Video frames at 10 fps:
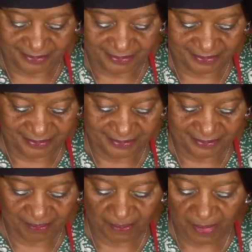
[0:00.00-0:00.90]

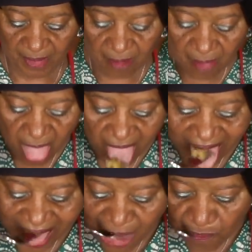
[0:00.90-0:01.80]

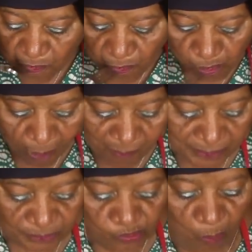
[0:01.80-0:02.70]

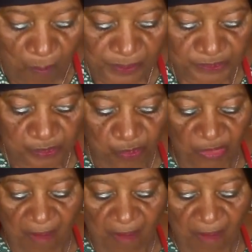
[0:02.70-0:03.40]
(silence)